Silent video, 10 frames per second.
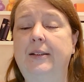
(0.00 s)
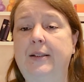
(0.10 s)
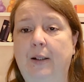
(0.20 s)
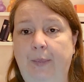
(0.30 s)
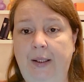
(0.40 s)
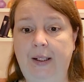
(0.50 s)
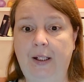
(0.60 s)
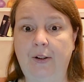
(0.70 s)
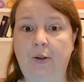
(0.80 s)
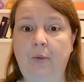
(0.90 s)
Tell me
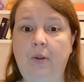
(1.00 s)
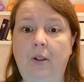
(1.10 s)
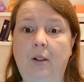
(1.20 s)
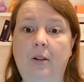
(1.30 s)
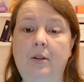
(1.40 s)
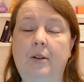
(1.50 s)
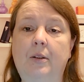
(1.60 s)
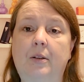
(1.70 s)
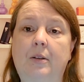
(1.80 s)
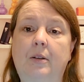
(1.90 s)
how you were hurt,
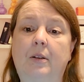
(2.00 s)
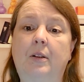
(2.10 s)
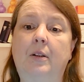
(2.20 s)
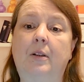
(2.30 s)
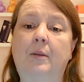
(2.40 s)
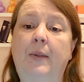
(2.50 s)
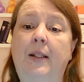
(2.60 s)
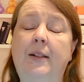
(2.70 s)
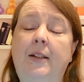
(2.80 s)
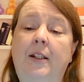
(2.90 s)

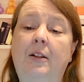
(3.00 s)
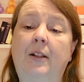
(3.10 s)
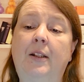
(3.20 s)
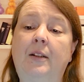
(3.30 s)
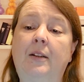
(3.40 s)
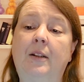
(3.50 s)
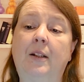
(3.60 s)
demanded Kirian.